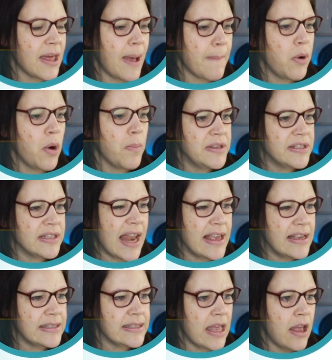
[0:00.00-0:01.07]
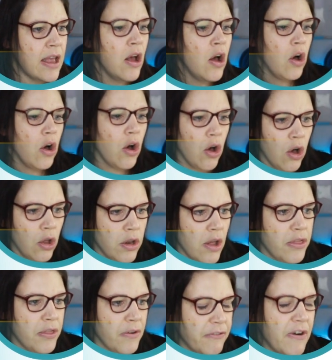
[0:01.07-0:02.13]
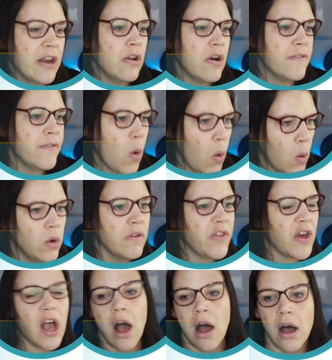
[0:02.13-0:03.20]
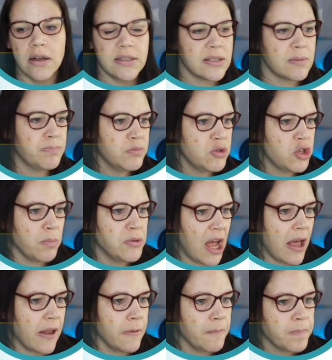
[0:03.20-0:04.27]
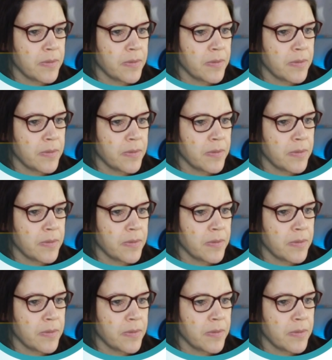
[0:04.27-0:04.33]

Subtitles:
That populates it on the front of all of the cards. Job done.